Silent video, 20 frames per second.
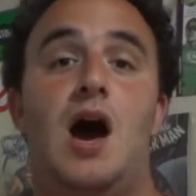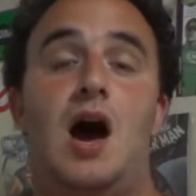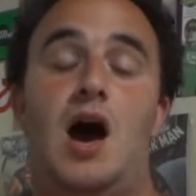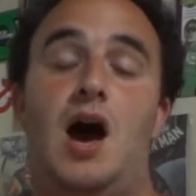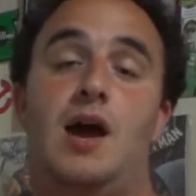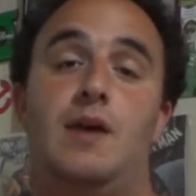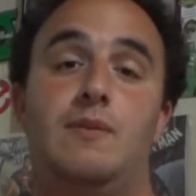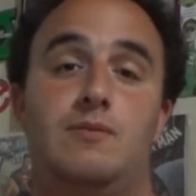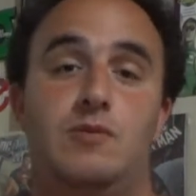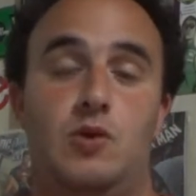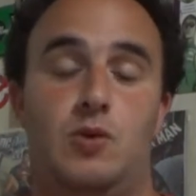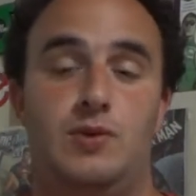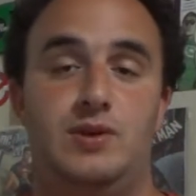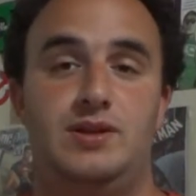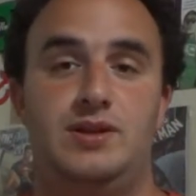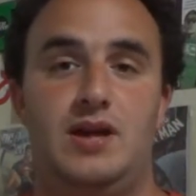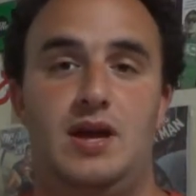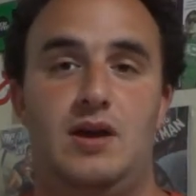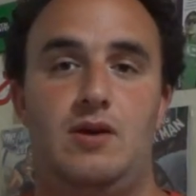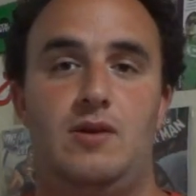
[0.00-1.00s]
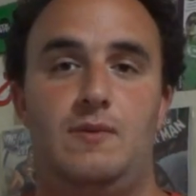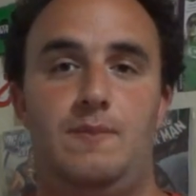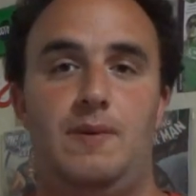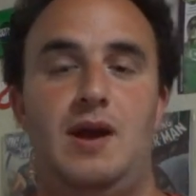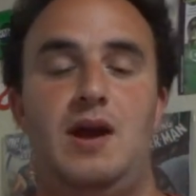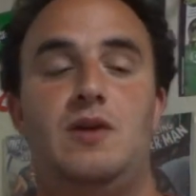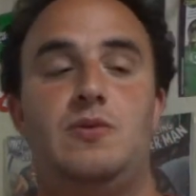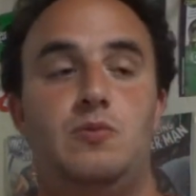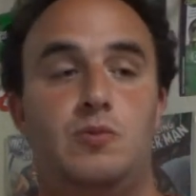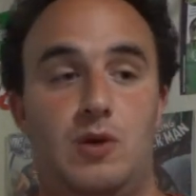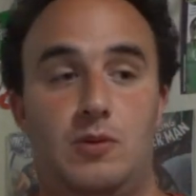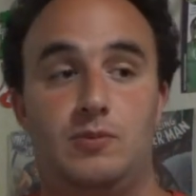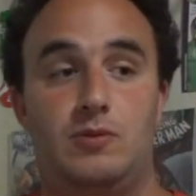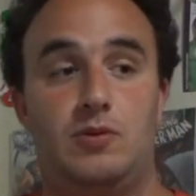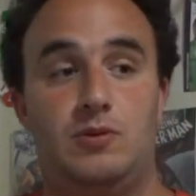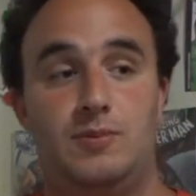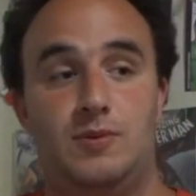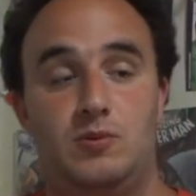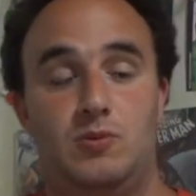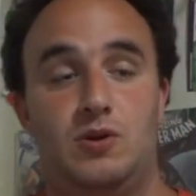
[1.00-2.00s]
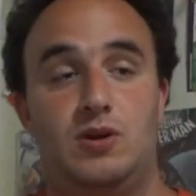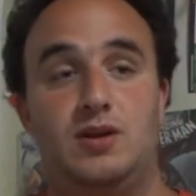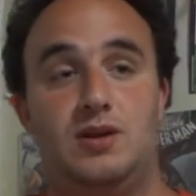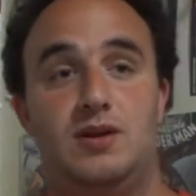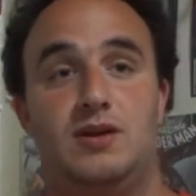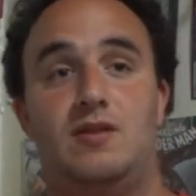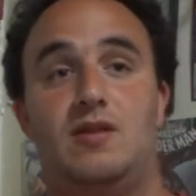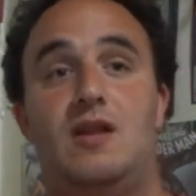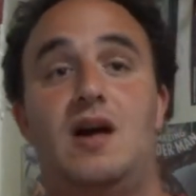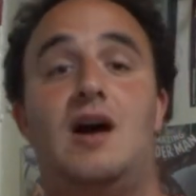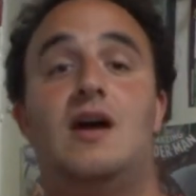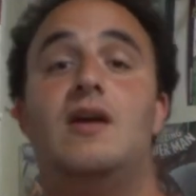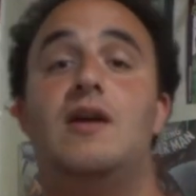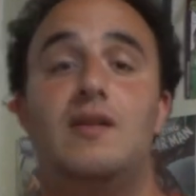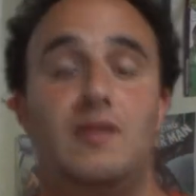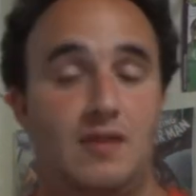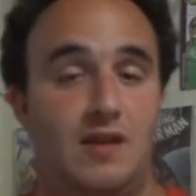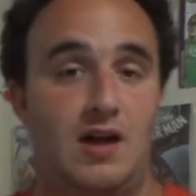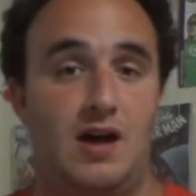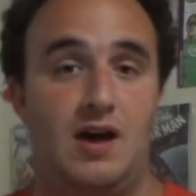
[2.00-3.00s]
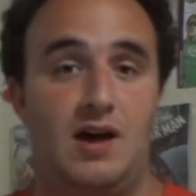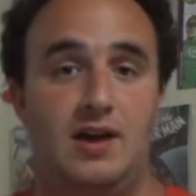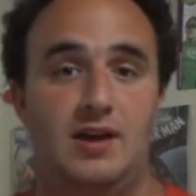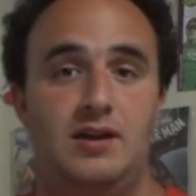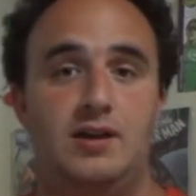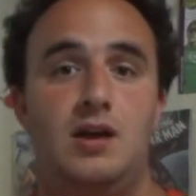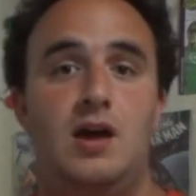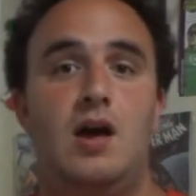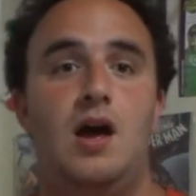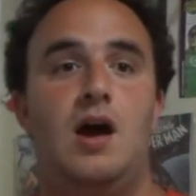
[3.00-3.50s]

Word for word: I'm going down a path where I'm going to be working a lot online,